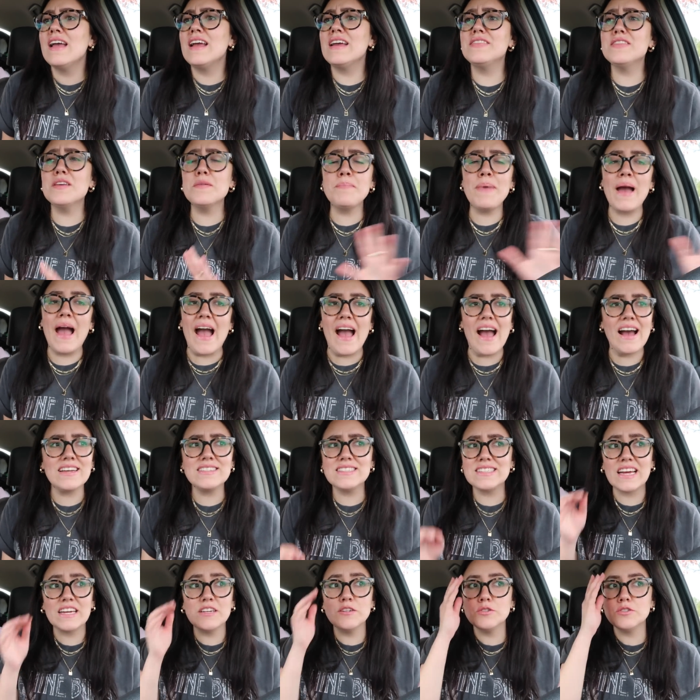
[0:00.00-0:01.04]
In the
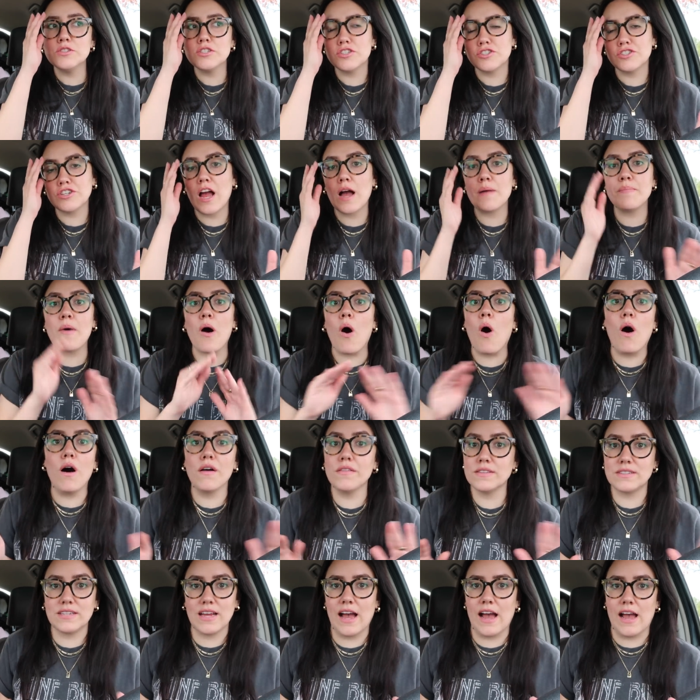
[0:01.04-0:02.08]
past, I used to shop all
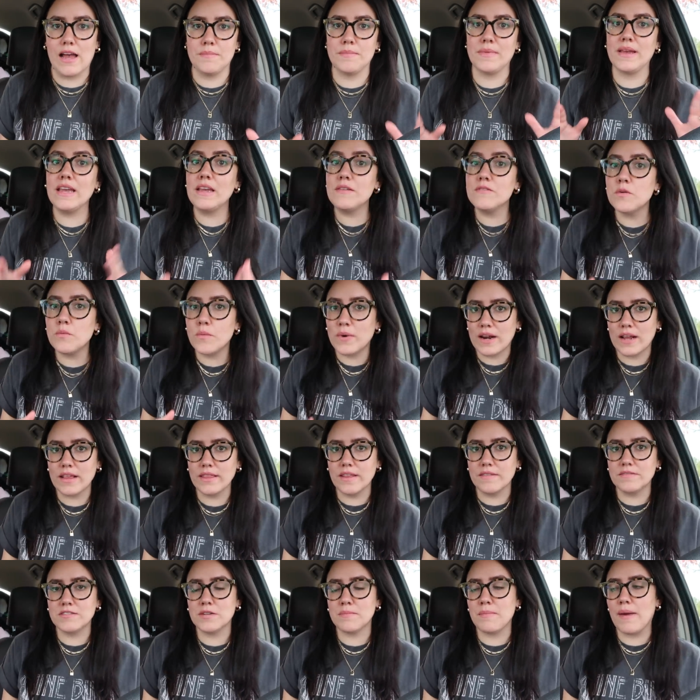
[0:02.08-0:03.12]
the time, even when I
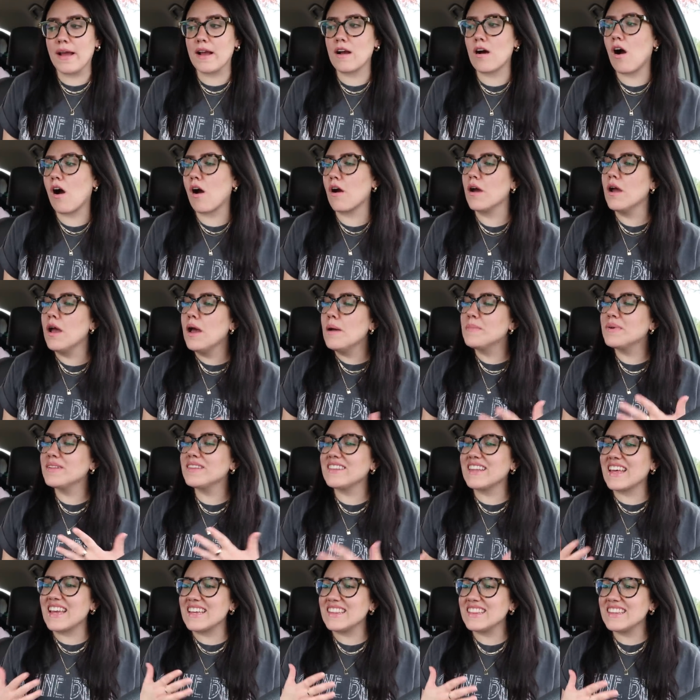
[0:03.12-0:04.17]
lived in my car. But
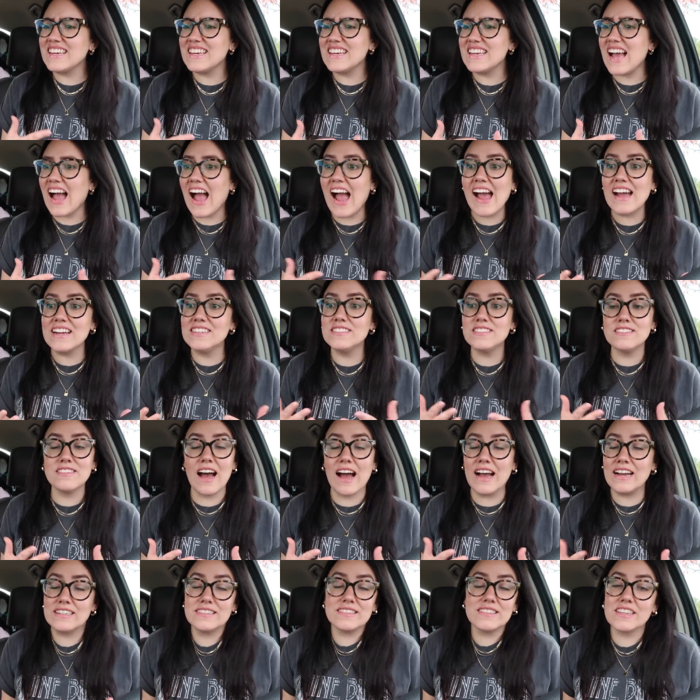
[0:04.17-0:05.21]
lately,
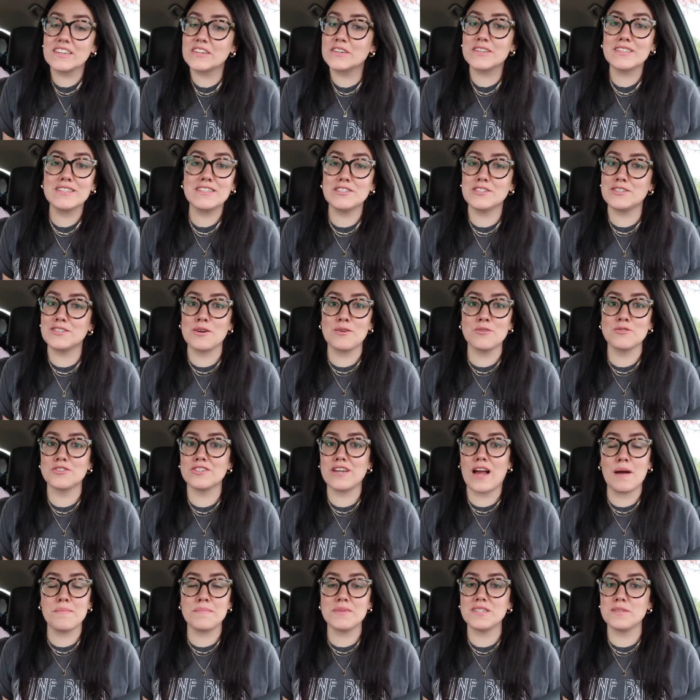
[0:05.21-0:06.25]
I literally just don't
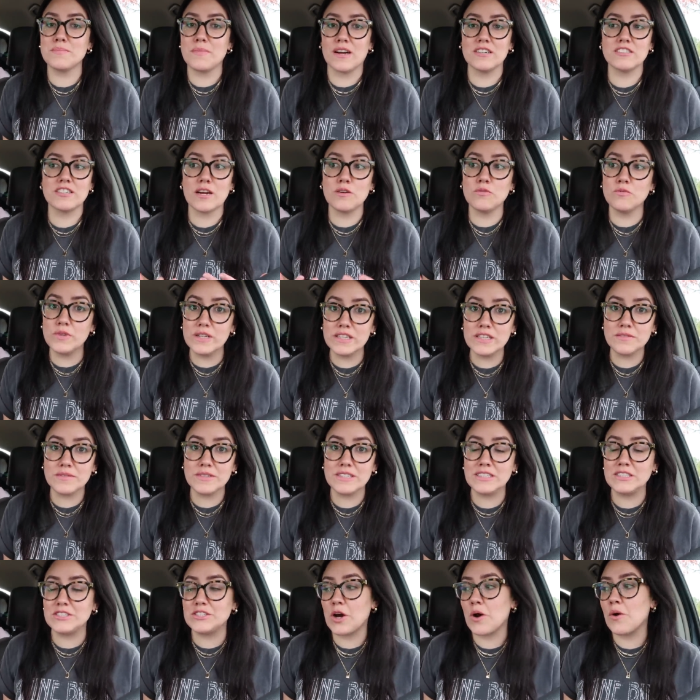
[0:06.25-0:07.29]
shop as much. I really,
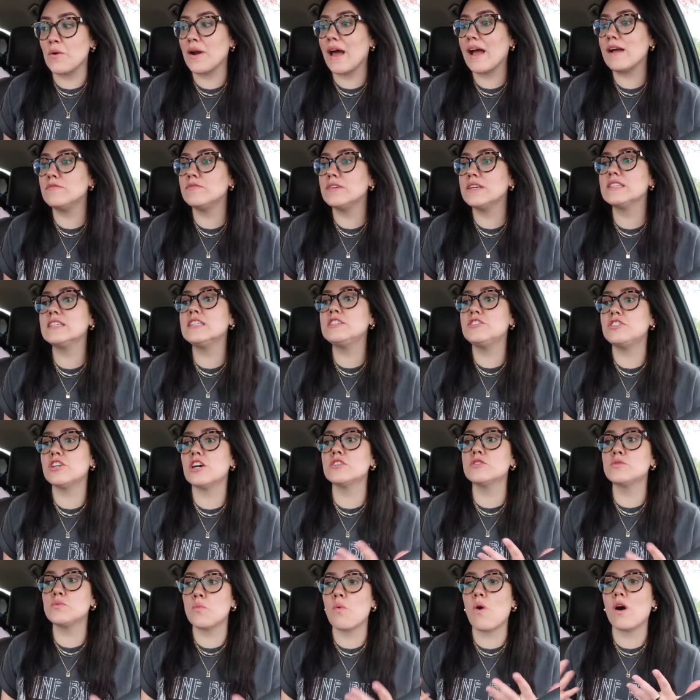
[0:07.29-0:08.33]
really don't. I really
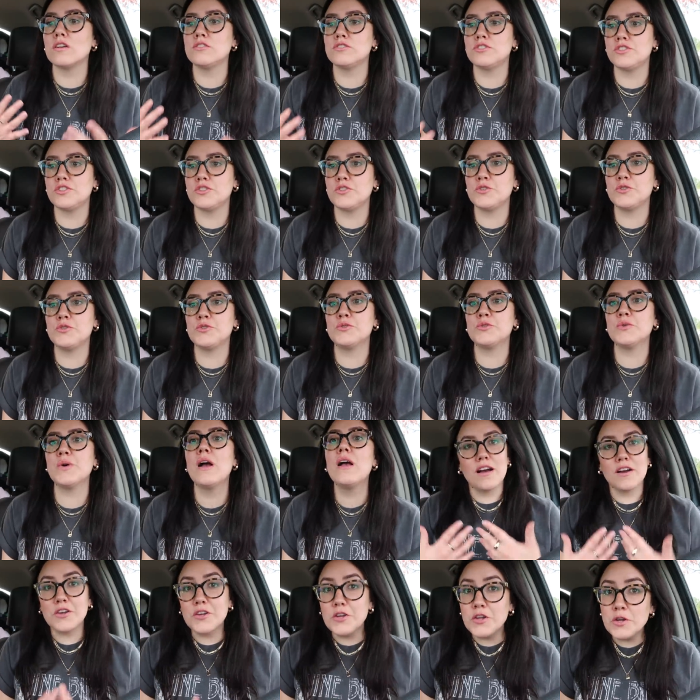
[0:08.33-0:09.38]
just want to
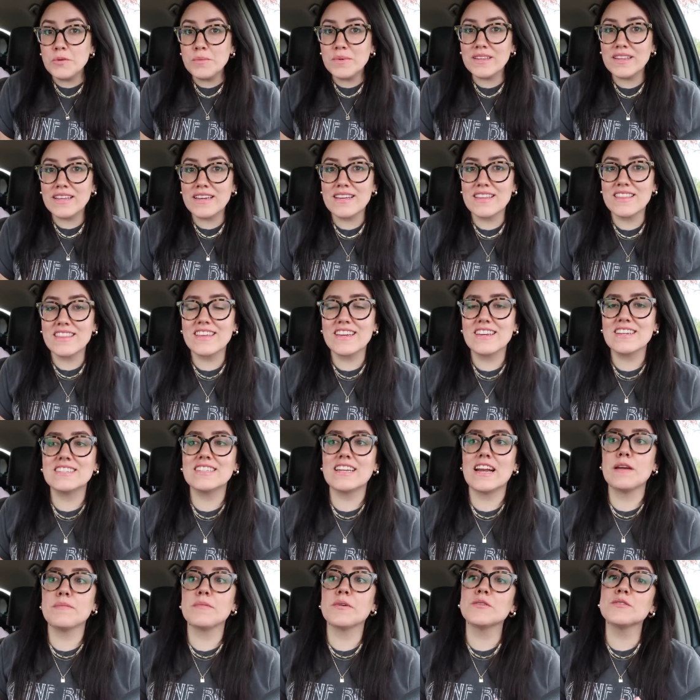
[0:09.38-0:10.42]
accumulate things
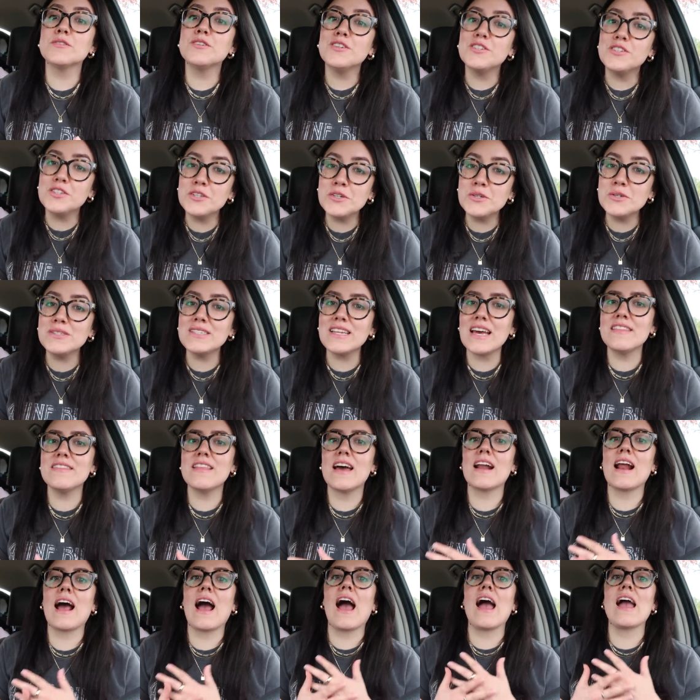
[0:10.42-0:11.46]
that I'm going to use and
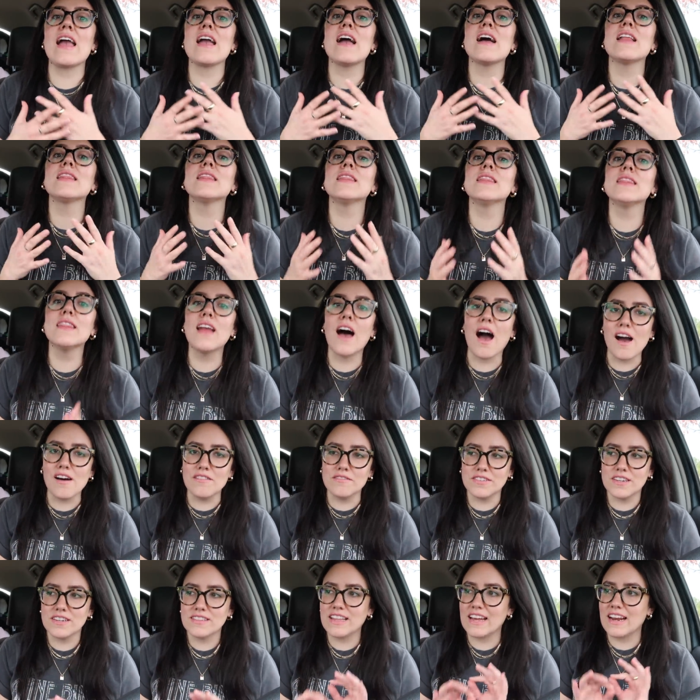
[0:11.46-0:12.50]
that I
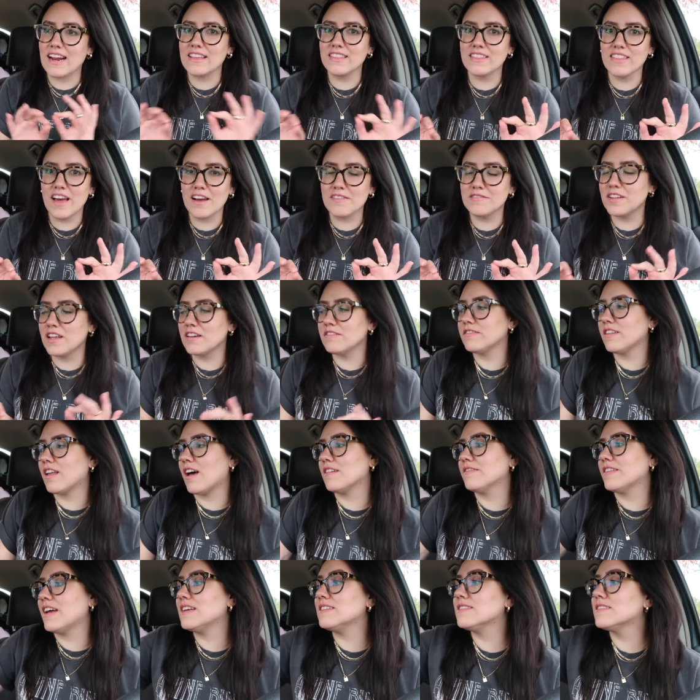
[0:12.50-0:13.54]
love,
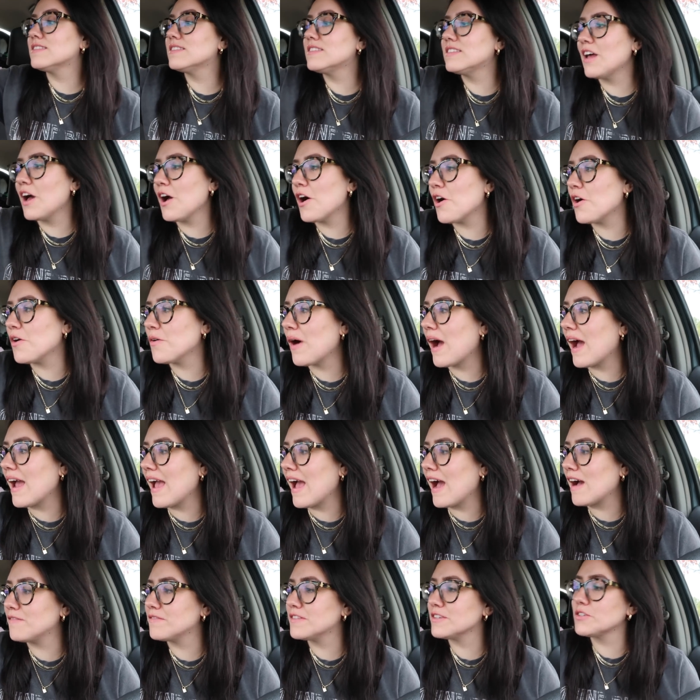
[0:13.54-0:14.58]
love. And so I
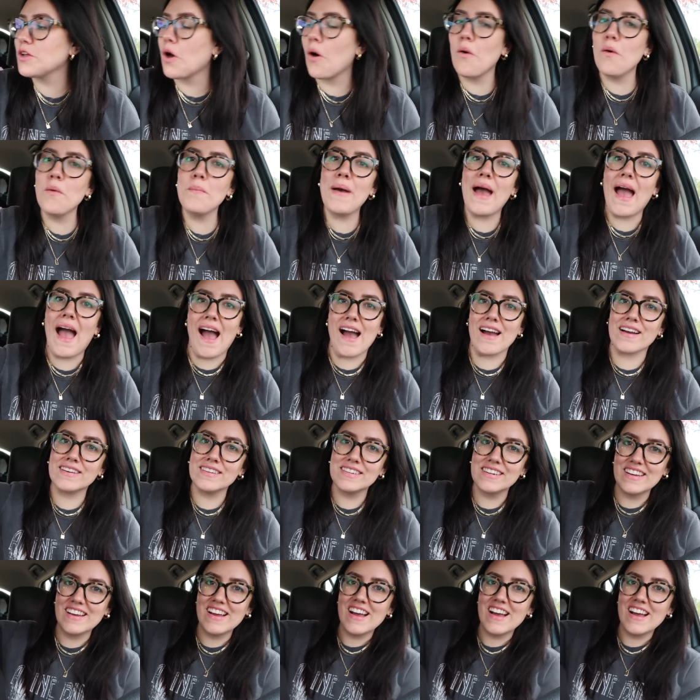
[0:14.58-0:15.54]
have this whole bag